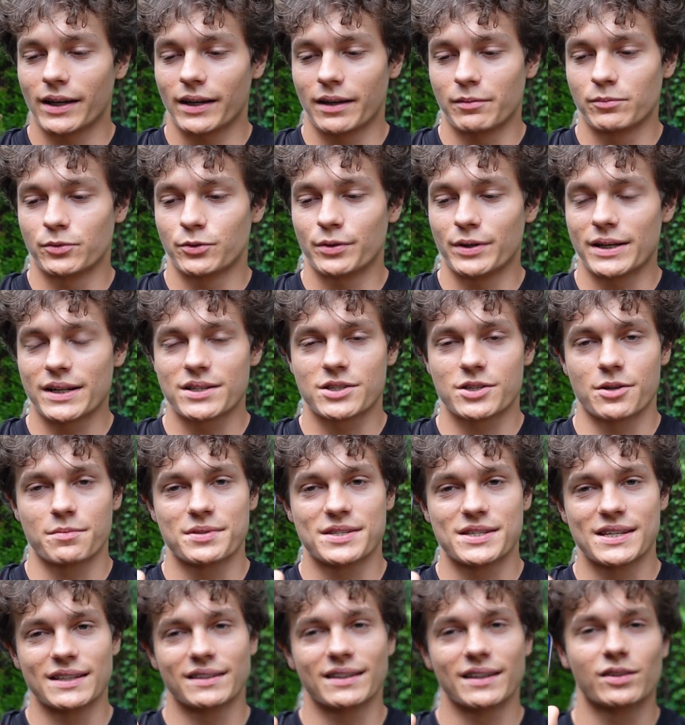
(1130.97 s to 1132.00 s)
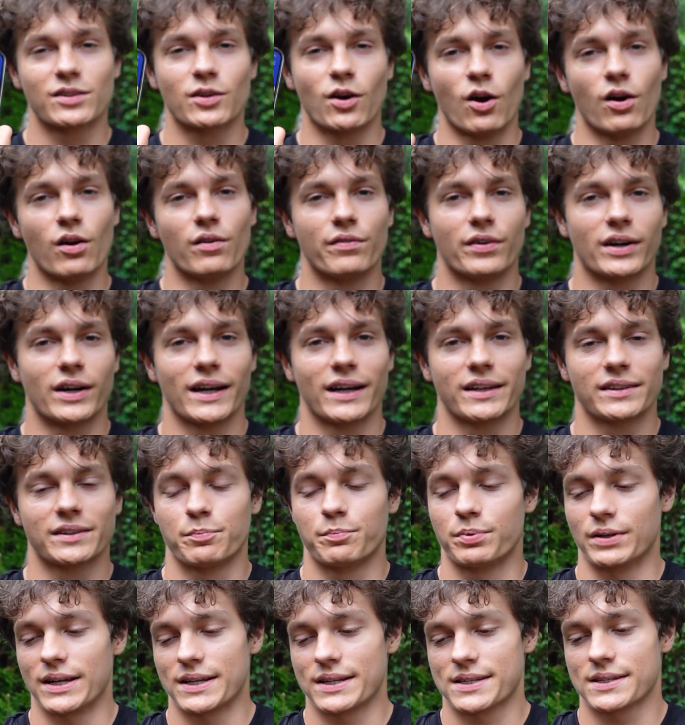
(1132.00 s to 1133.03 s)
am doing some seated overhead
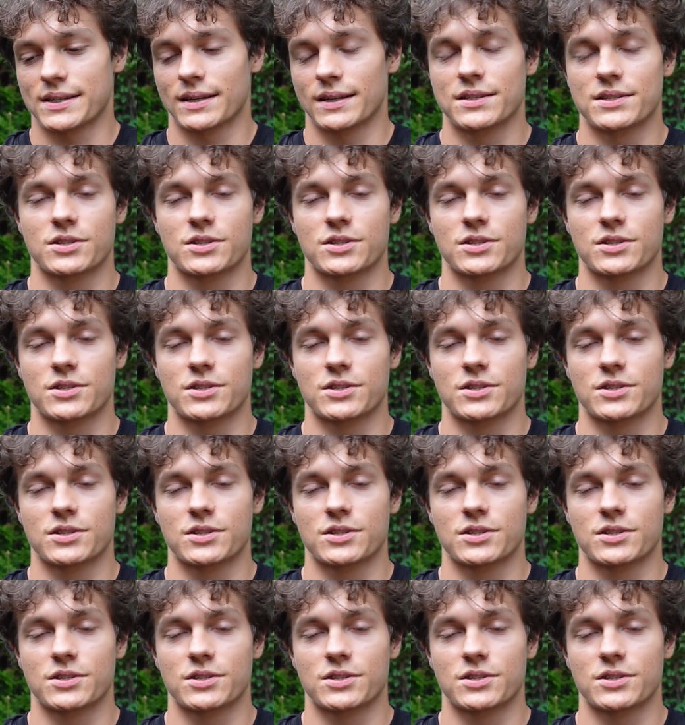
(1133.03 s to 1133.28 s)
press,